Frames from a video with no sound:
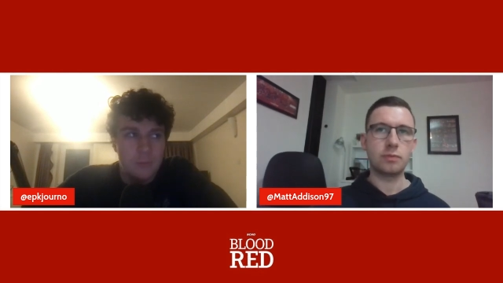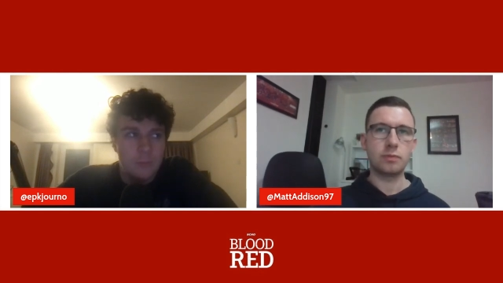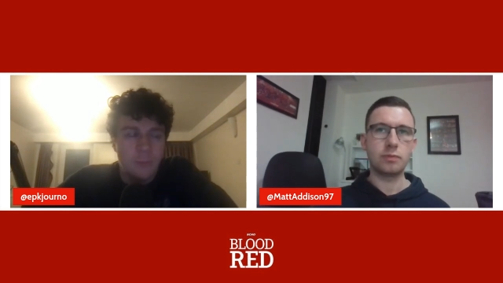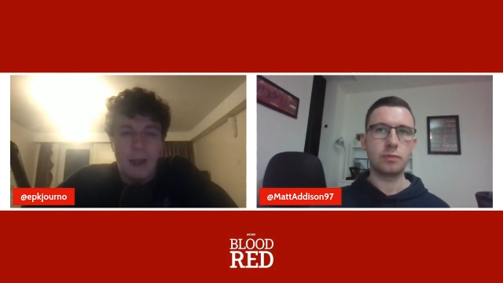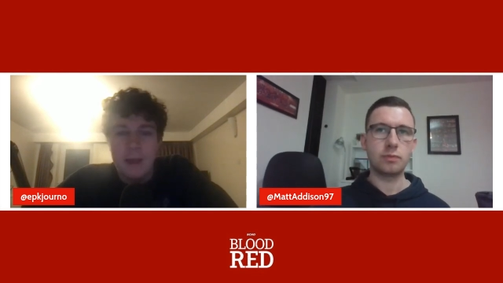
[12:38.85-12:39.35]

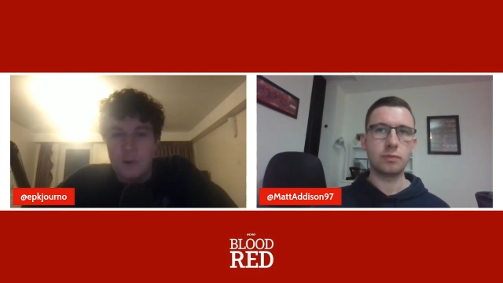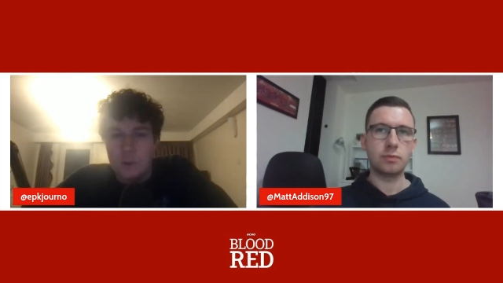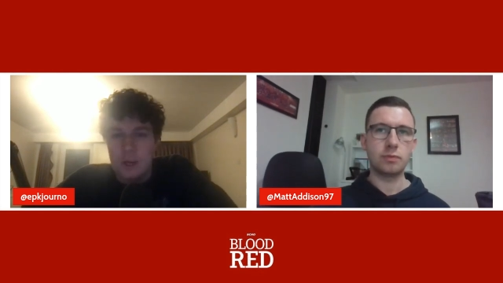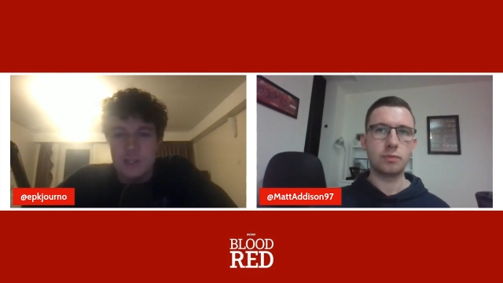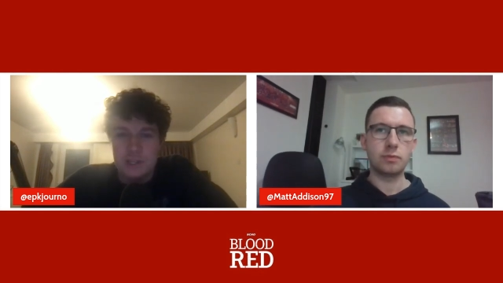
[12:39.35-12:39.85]
Speaker 1: right the
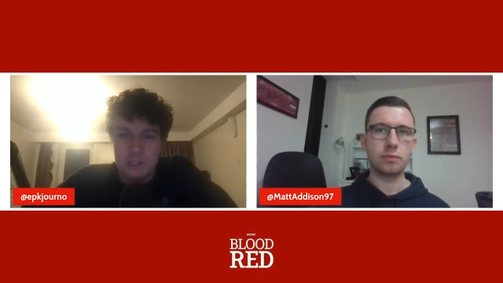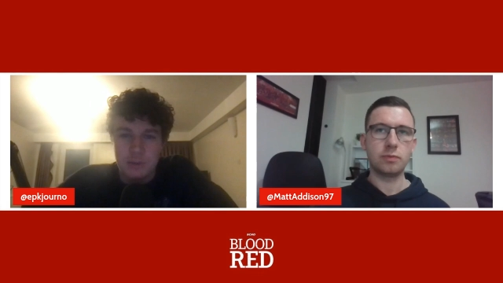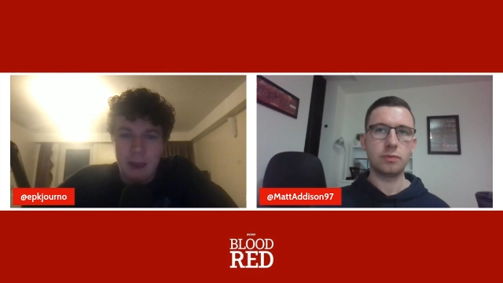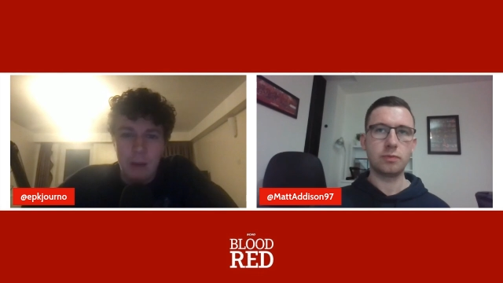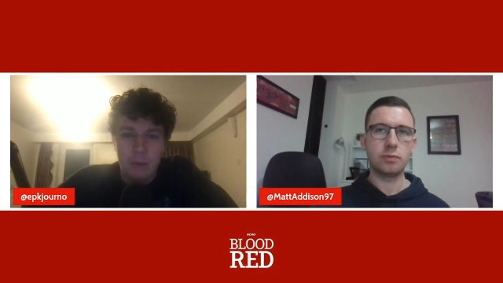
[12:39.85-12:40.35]
questions
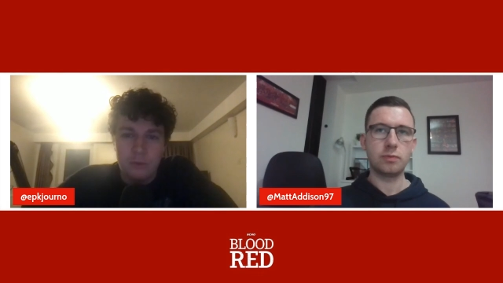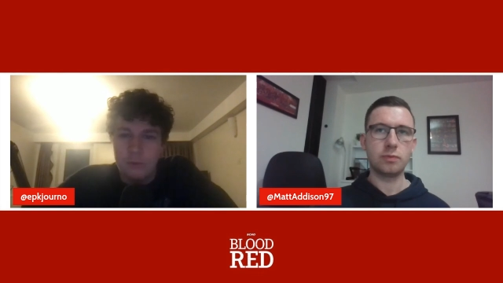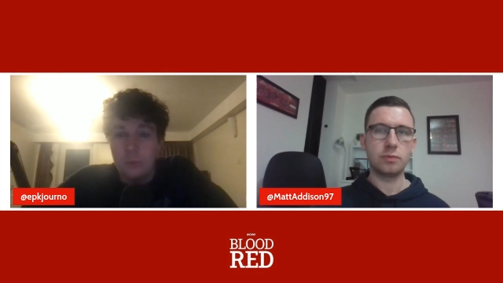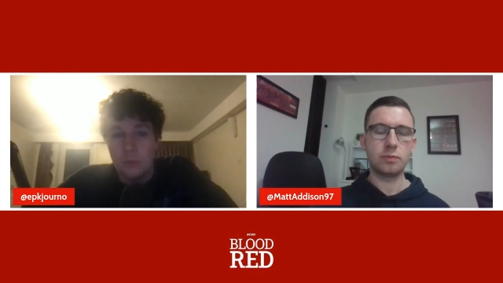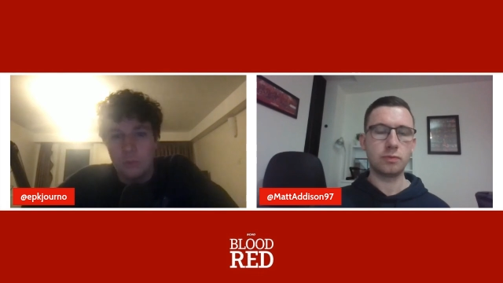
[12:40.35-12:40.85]
around
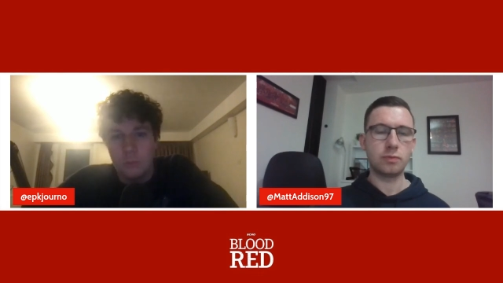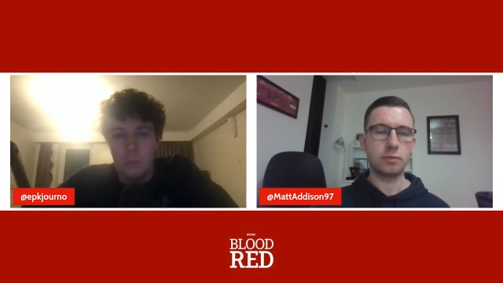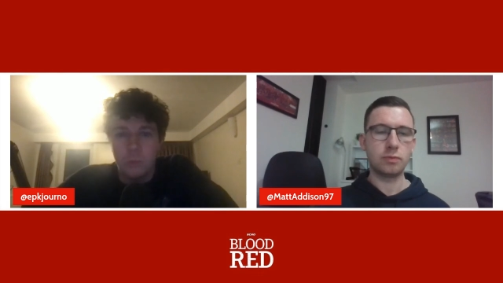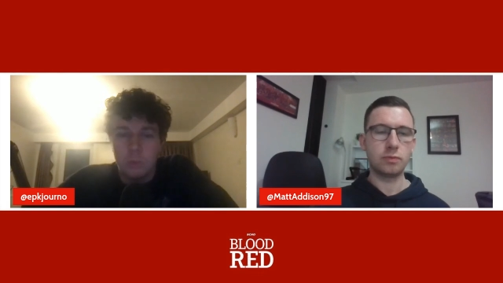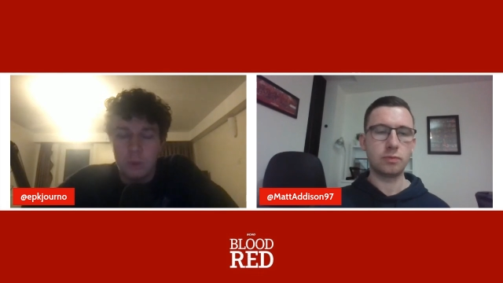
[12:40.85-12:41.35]

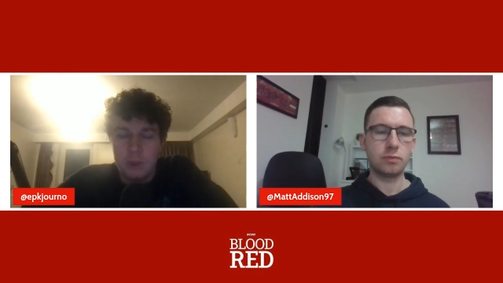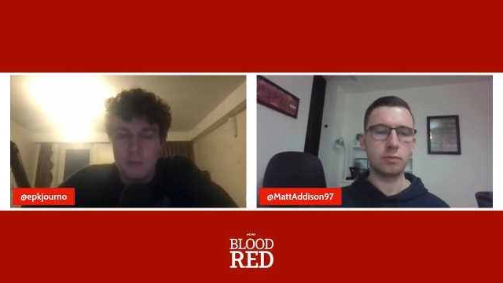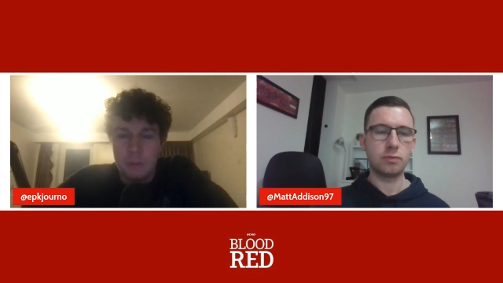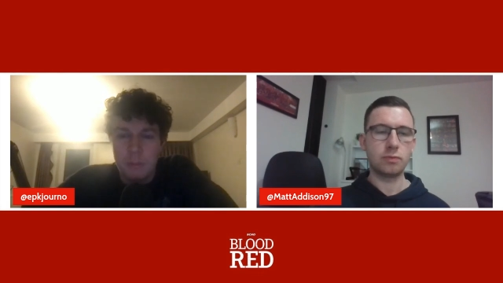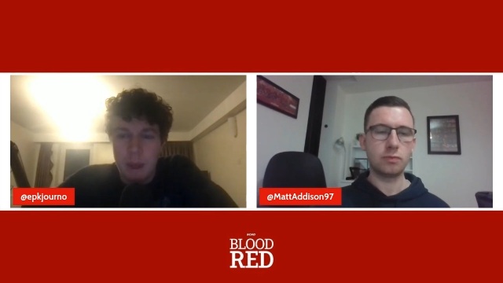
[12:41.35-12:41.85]
would they have
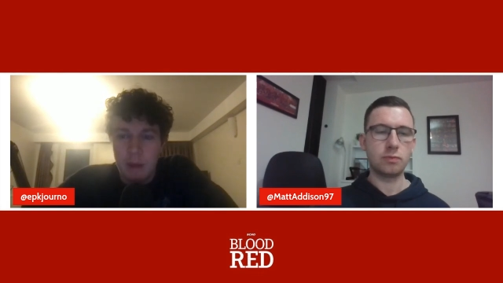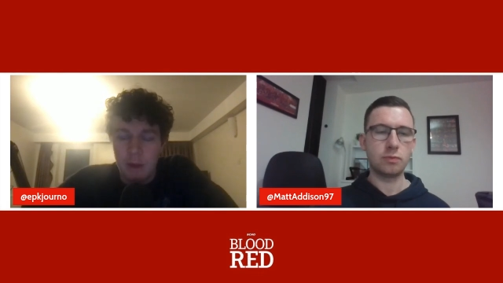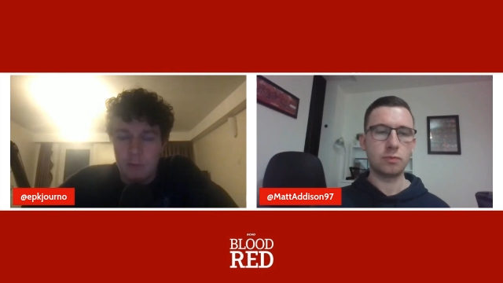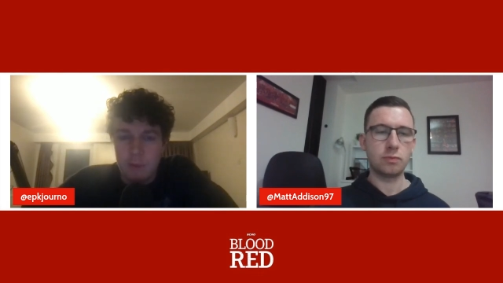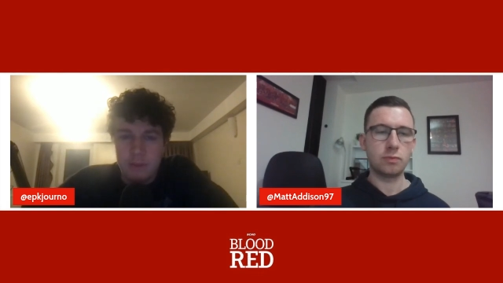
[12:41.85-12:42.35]
been better
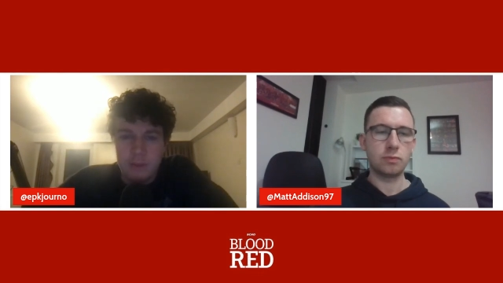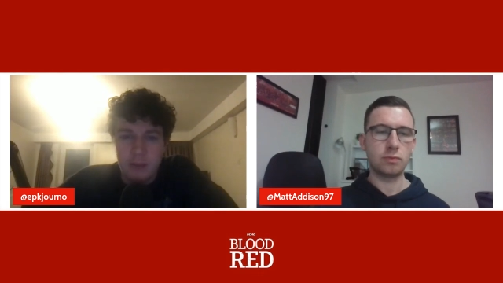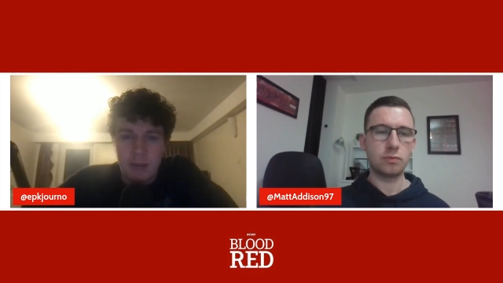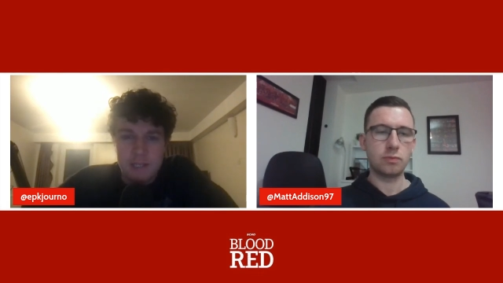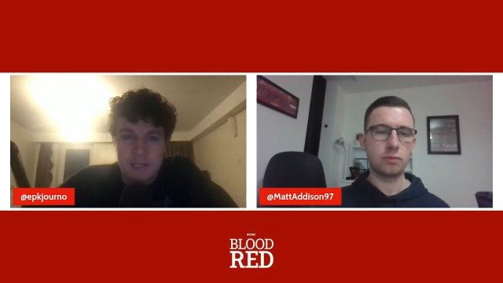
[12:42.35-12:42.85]
off with
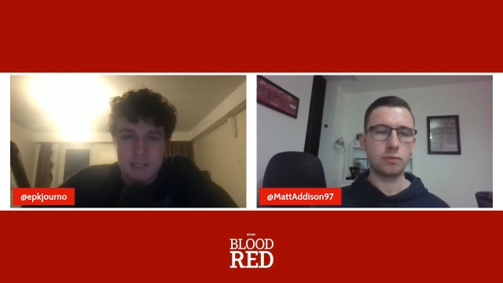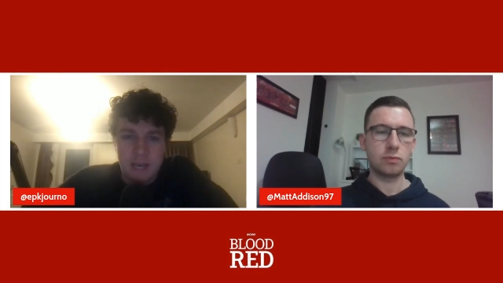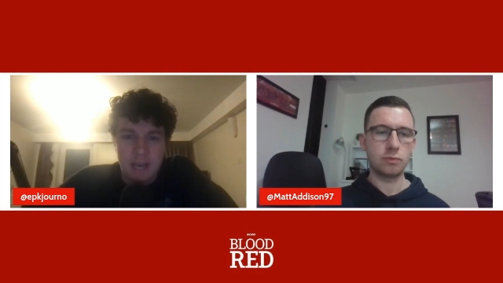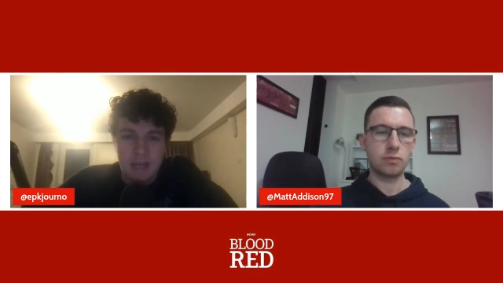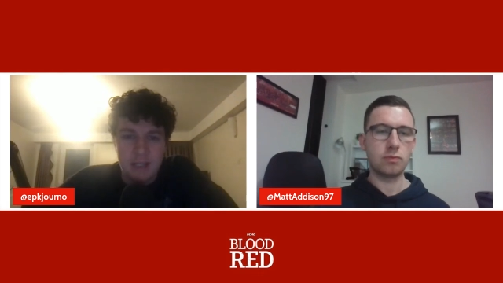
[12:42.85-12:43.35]
Konate starting?